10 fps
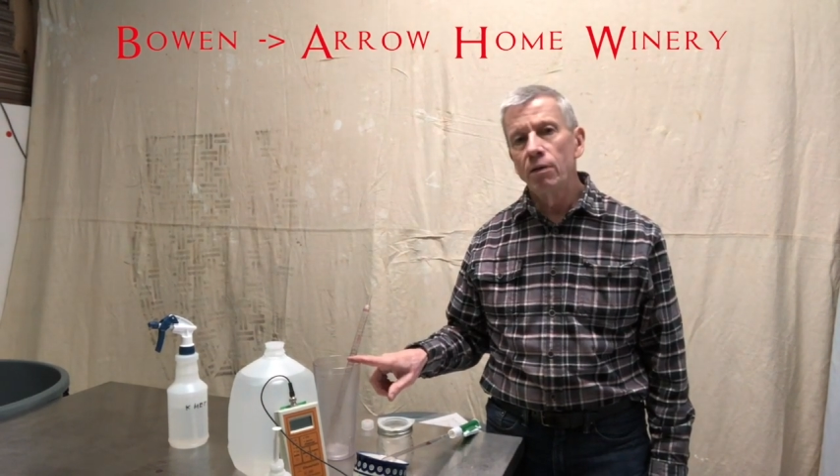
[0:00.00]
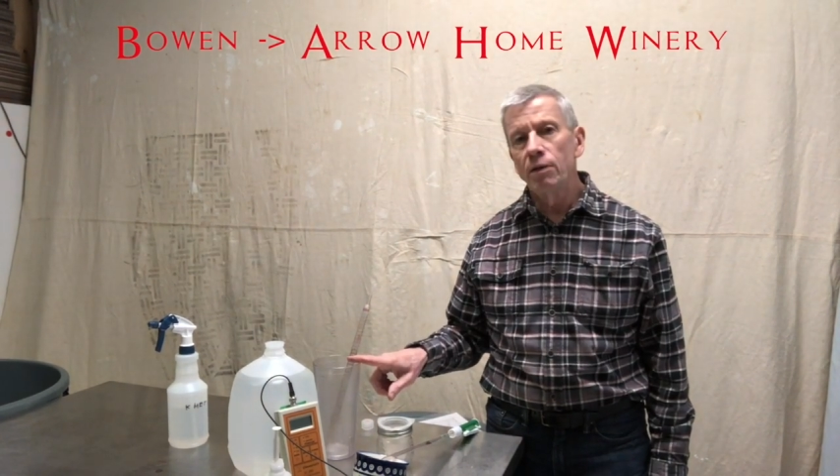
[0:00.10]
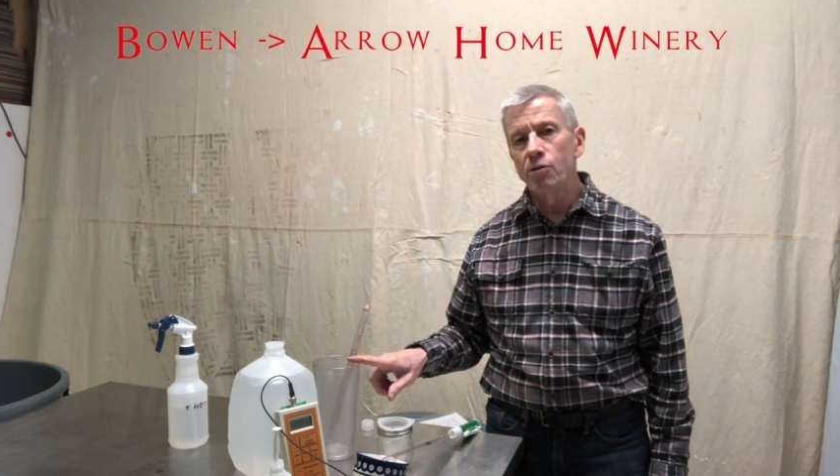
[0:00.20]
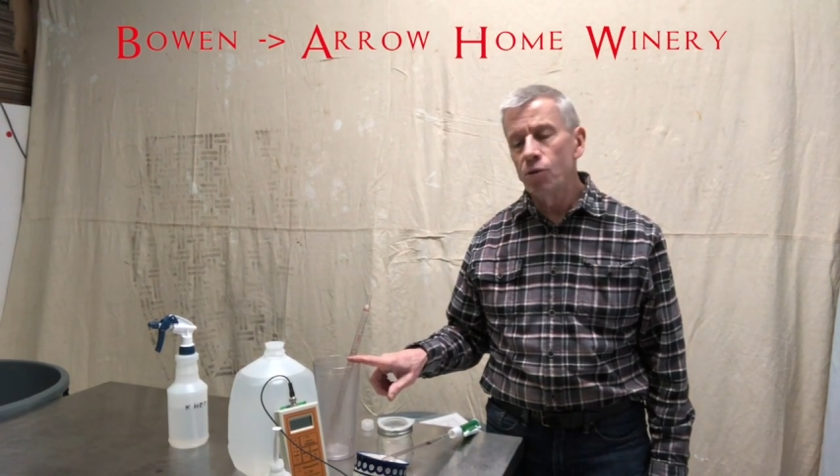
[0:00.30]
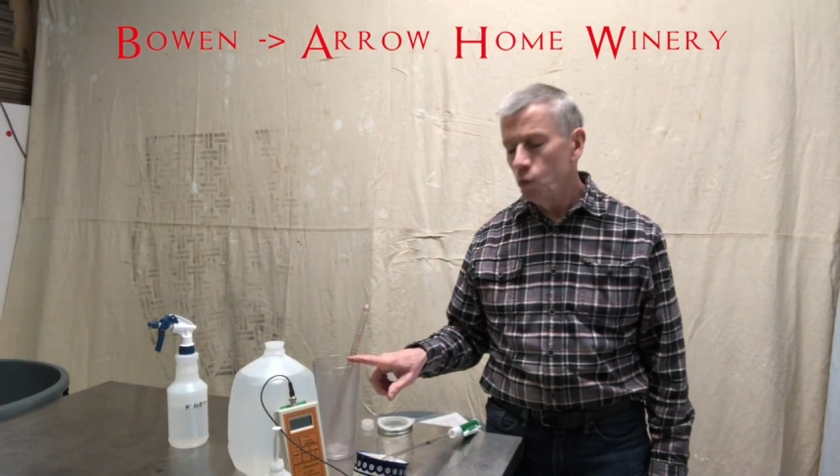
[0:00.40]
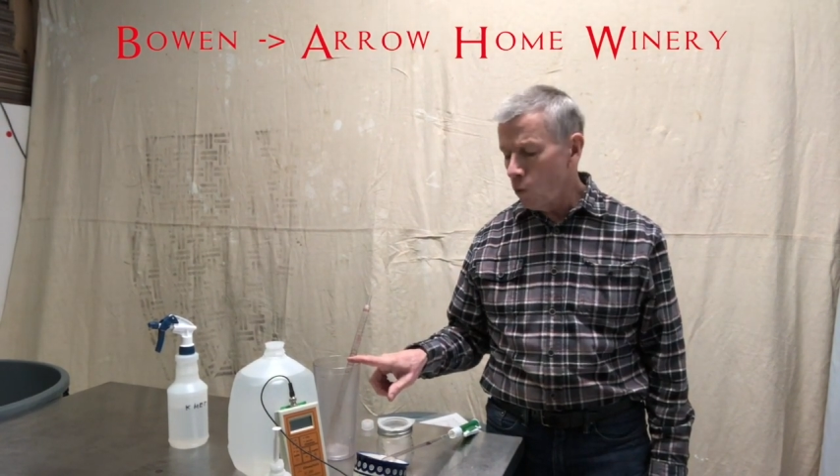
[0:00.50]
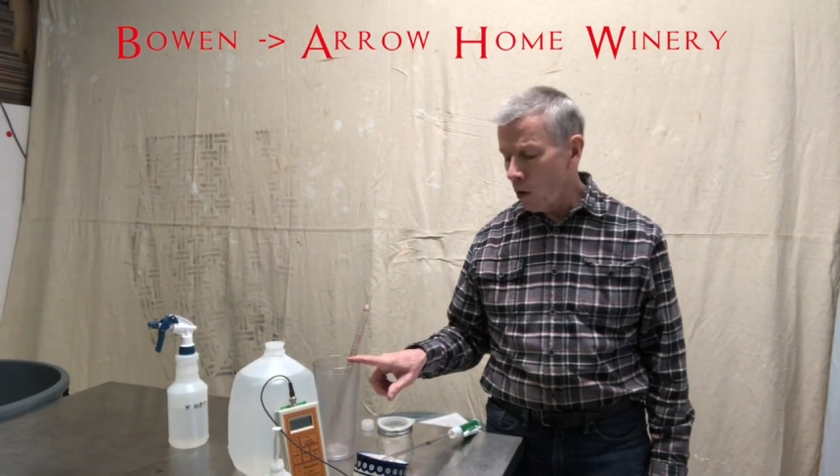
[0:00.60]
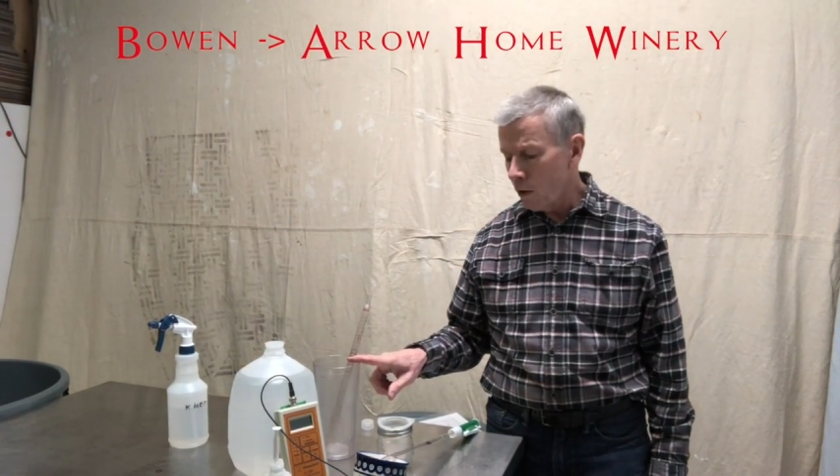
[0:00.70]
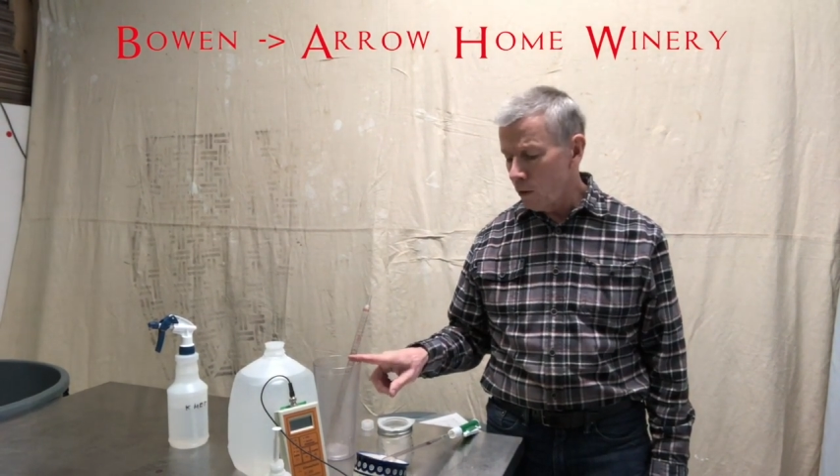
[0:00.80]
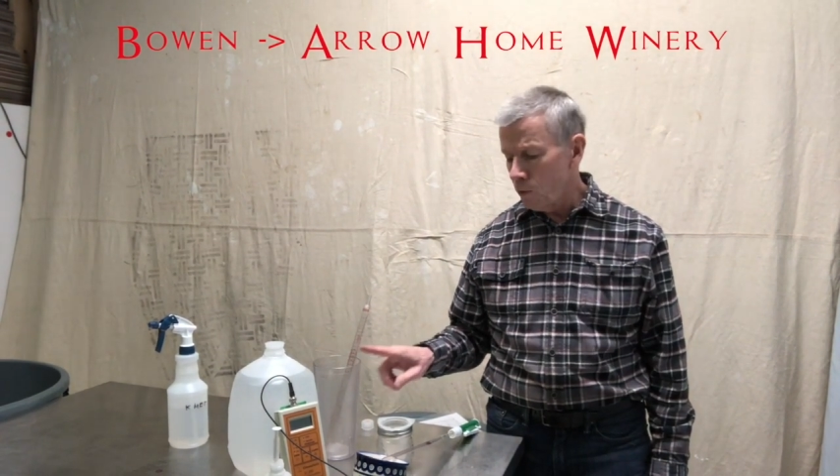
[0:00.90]
distilled
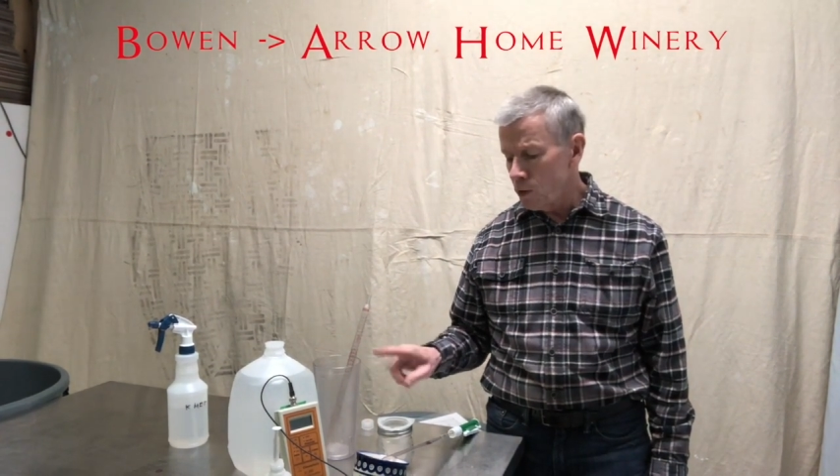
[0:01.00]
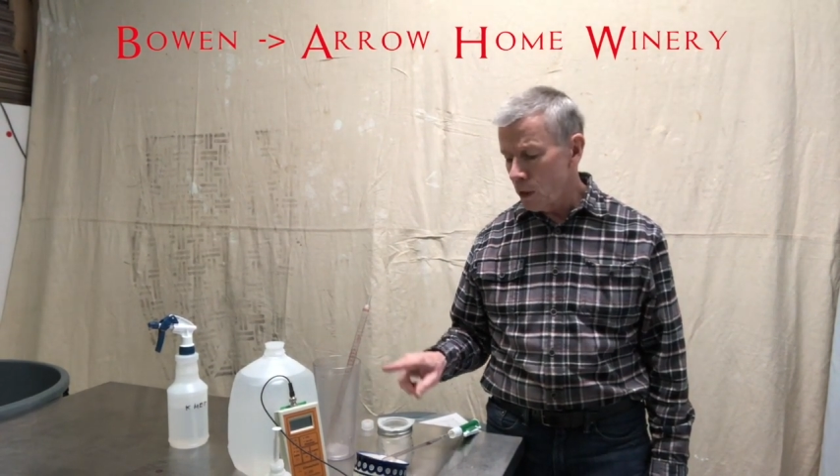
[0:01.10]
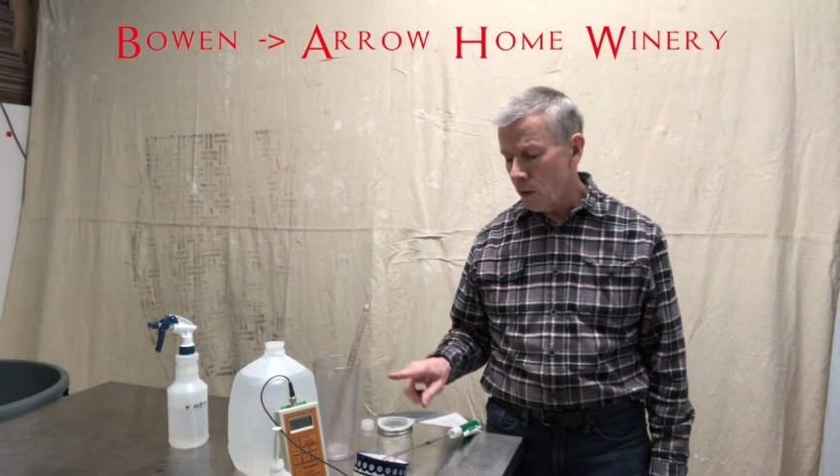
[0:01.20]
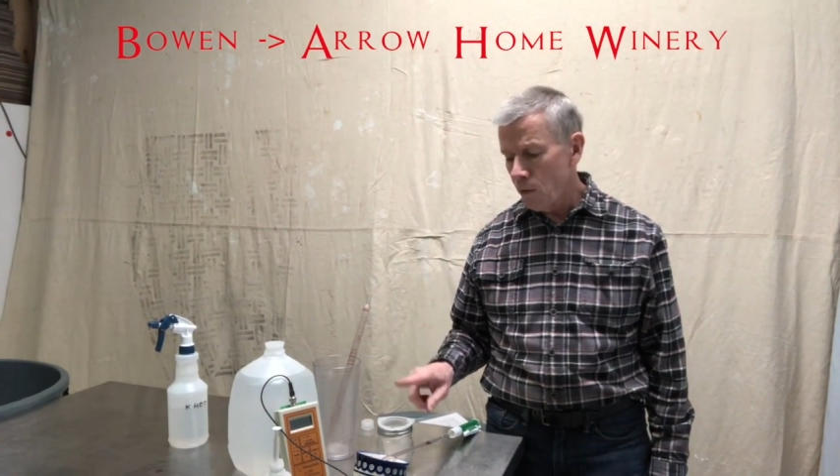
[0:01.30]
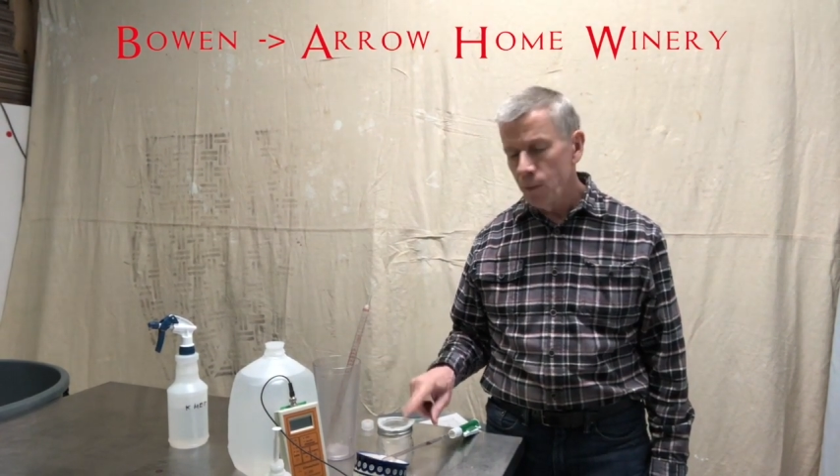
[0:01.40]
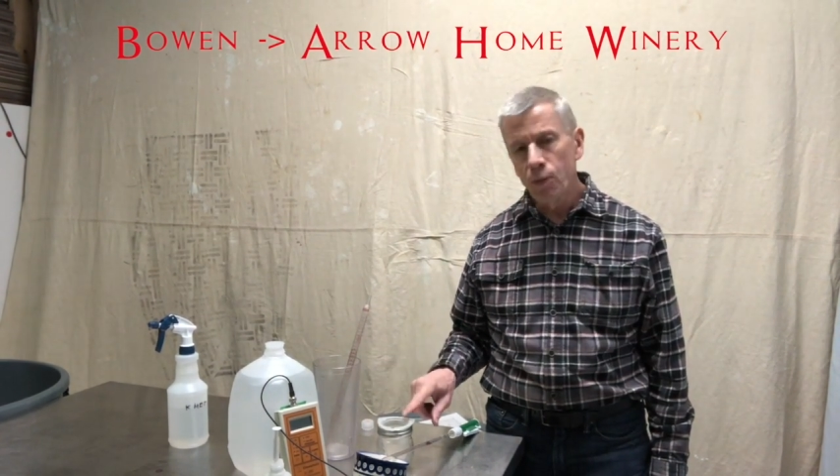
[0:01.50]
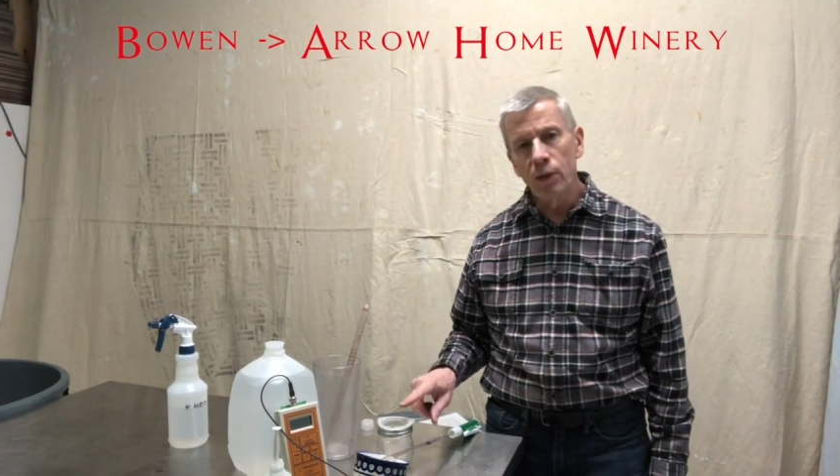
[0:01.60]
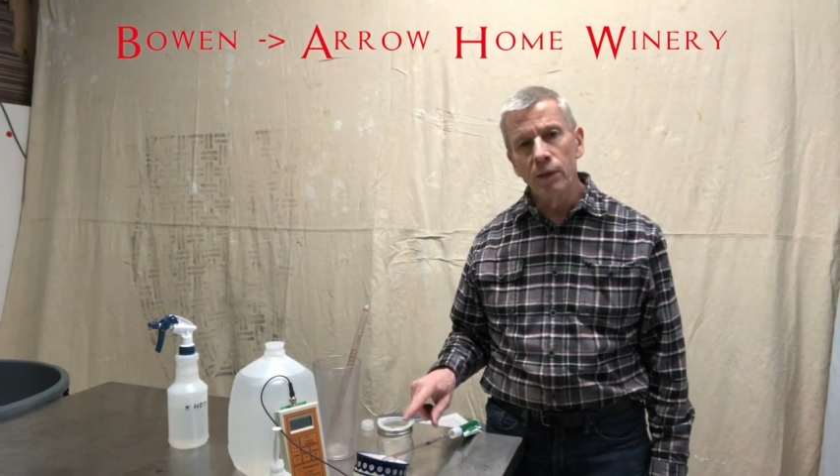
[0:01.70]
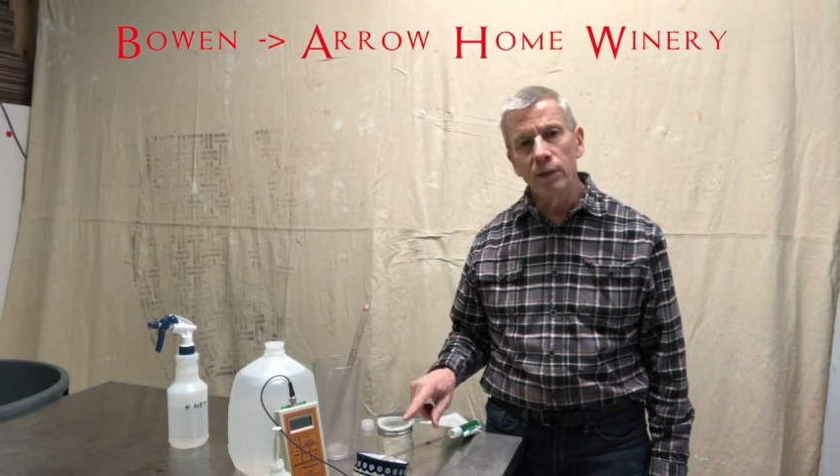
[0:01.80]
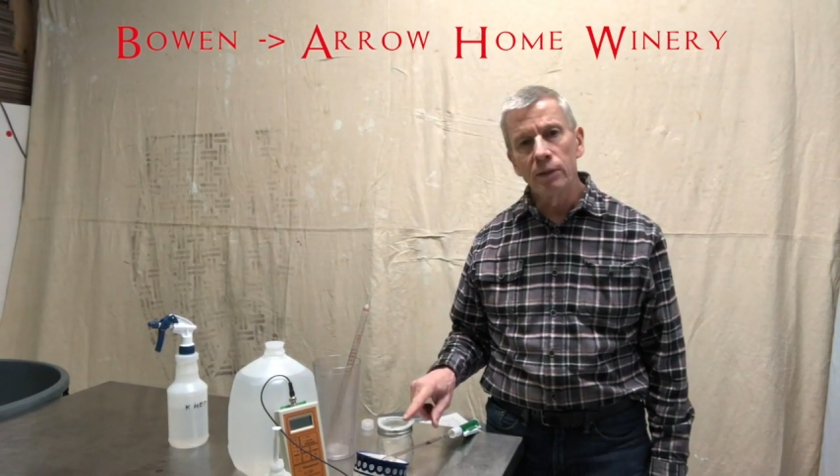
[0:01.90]
water, which I already
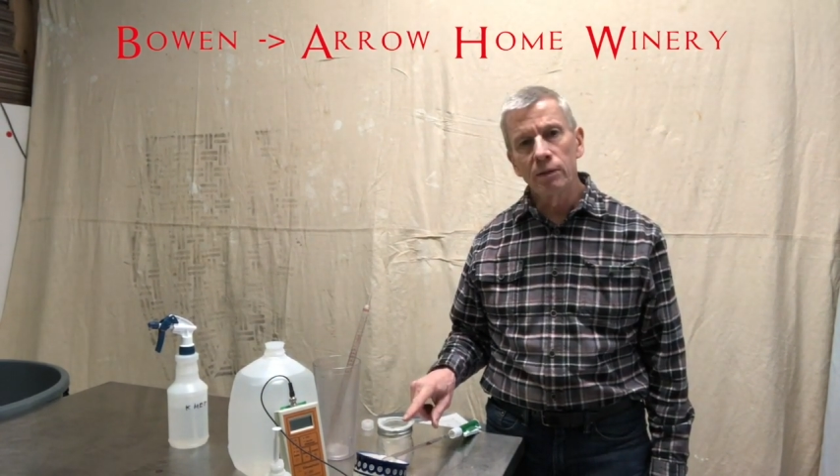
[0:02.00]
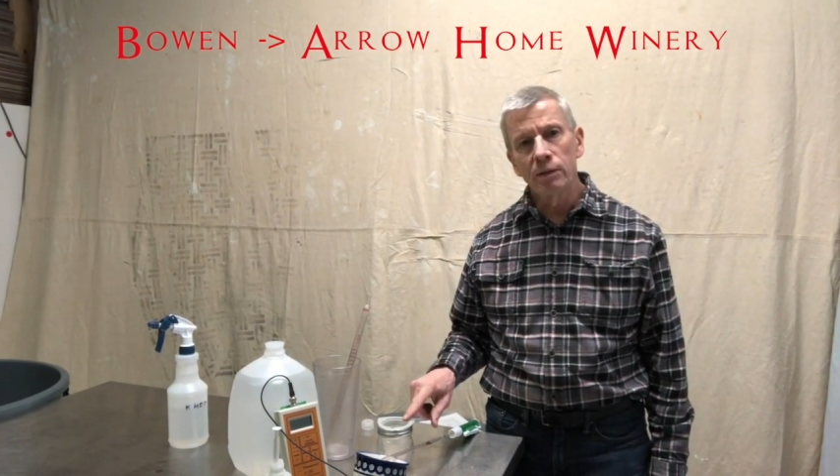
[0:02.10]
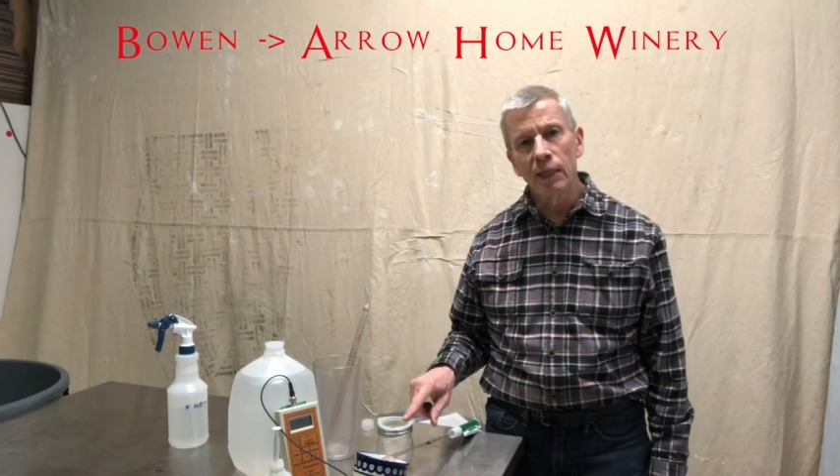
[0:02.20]
put in this